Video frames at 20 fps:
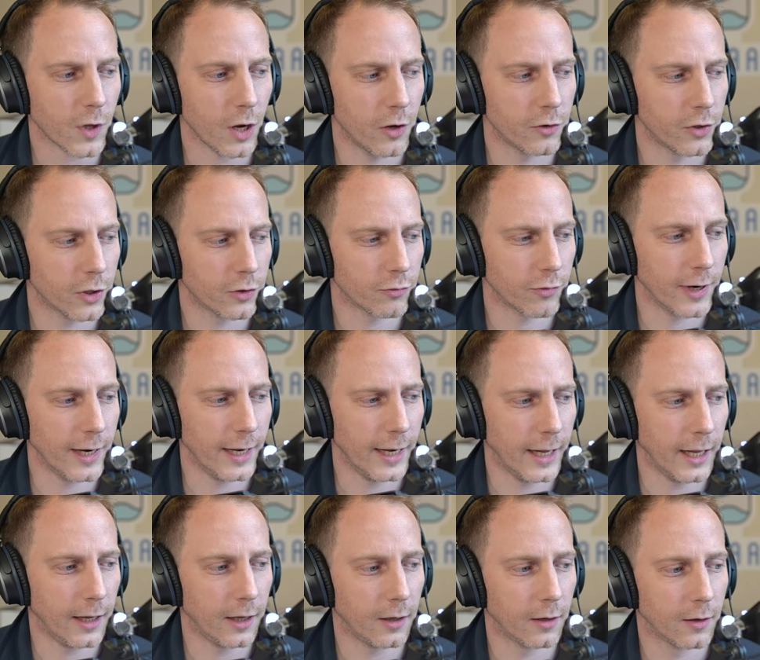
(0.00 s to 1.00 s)
just
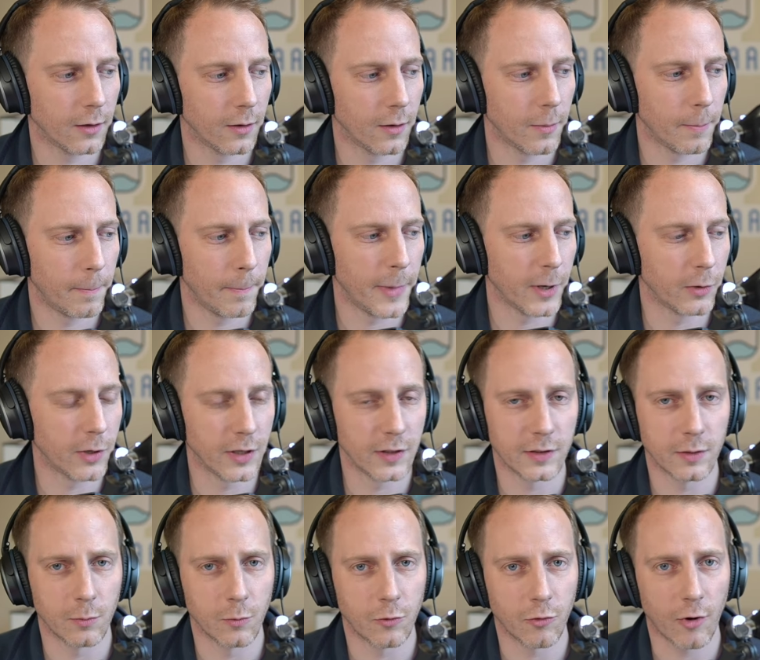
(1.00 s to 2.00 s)
really building
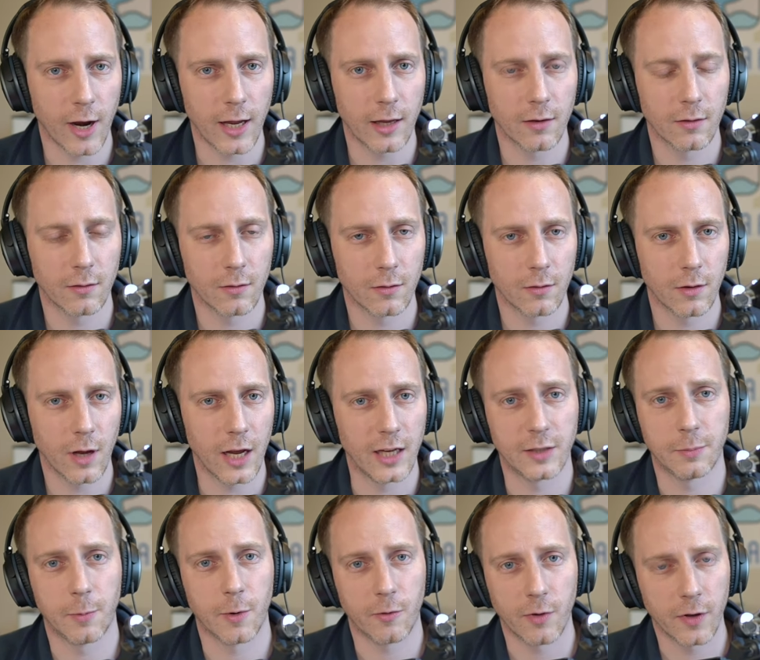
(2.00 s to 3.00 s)
some great
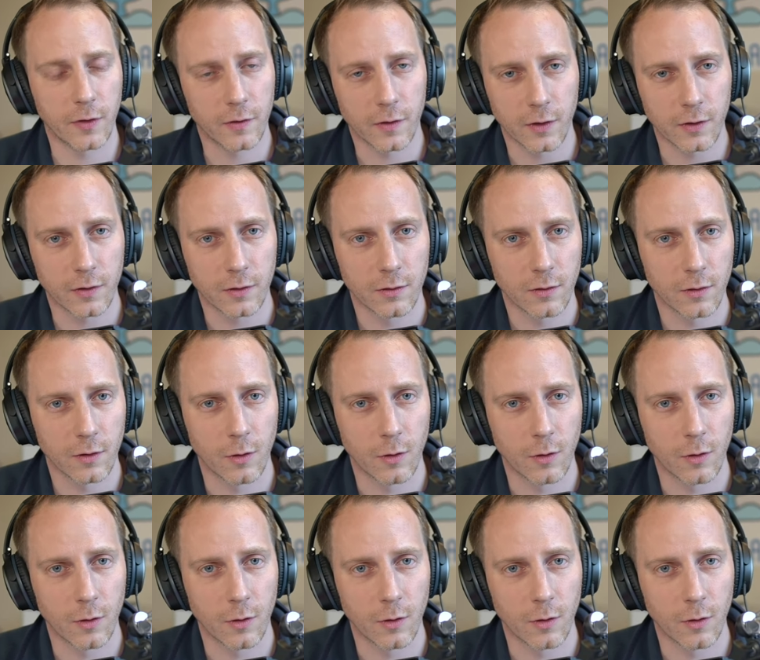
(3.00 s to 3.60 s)
experiences.